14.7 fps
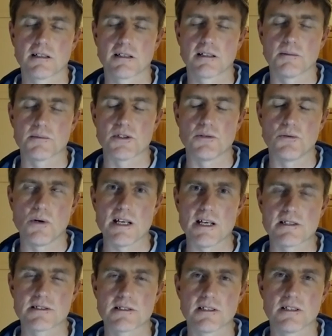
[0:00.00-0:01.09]
Come to
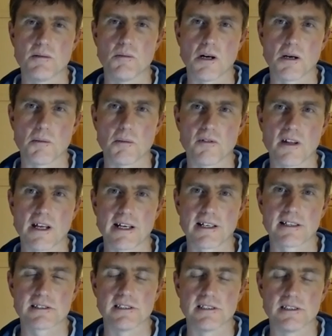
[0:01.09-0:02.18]
rest at the bottom of the
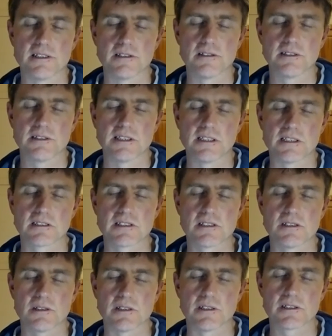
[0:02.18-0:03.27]
exhale in the
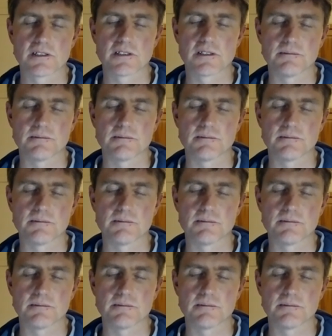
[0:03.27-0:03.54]
stillness.